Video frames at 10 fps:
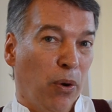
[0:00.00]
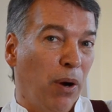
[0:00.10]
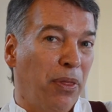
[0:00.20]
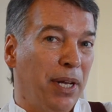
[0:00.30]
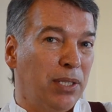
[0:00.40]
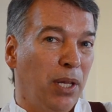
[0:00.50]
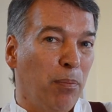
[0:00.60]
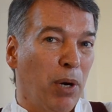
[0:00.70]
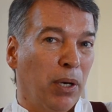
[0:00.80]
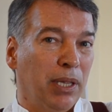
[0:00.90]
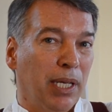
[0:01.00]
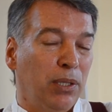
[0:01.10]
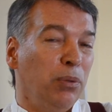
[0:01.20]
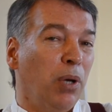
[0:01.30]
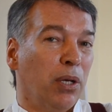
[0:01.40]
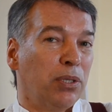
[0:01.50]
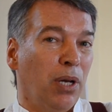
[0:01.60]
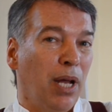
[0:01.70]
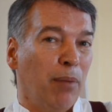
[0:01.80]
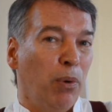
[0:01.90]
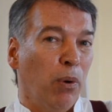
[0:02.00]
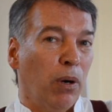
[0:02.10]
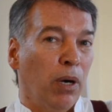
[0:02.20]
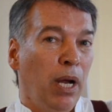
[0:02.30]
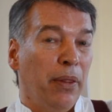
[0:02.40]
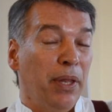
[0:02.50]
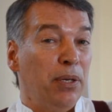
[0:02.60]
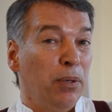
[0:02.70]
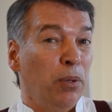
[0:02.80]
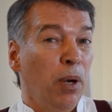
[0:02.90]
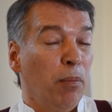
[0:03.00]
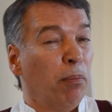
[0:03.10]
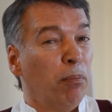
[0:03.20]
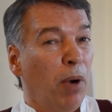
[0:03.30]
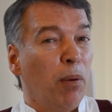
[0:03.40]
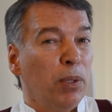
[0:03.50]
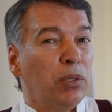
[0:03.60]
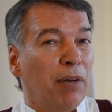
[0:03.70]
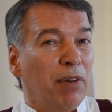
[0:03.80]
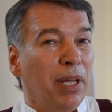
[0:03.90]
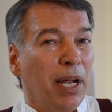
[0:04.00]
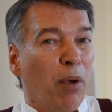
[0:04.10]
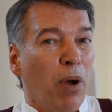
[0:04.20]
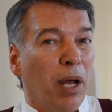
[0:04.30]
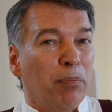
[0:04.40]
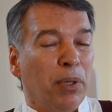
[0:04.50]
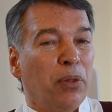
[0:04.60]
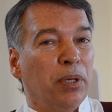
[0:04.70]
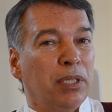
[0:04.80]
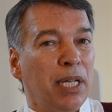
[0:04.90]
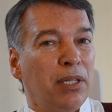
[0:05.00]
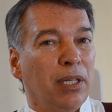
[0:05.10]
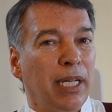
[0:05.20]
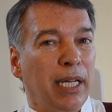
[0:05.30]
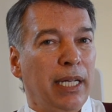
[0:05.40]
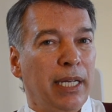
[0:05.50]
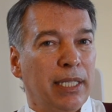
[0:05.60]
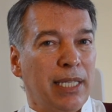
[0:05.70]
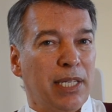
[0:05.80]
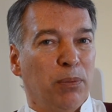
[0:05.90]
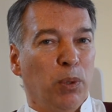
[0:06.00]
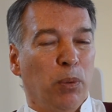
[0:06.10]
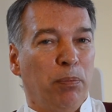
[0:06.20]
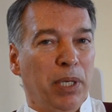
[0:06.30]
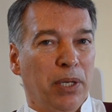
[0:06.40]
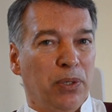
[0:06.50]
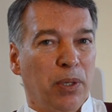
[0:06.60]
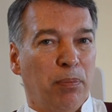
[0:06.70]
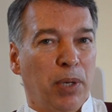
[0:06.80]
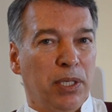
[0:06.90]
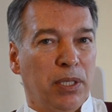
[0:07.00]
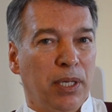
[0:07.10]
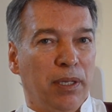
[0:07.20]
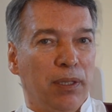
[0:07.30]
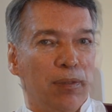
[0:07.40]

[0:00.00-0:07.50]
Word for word: There are things on the market that do cost a lot more, that do almost everything I want, but they're essentially inaccessible because of the price.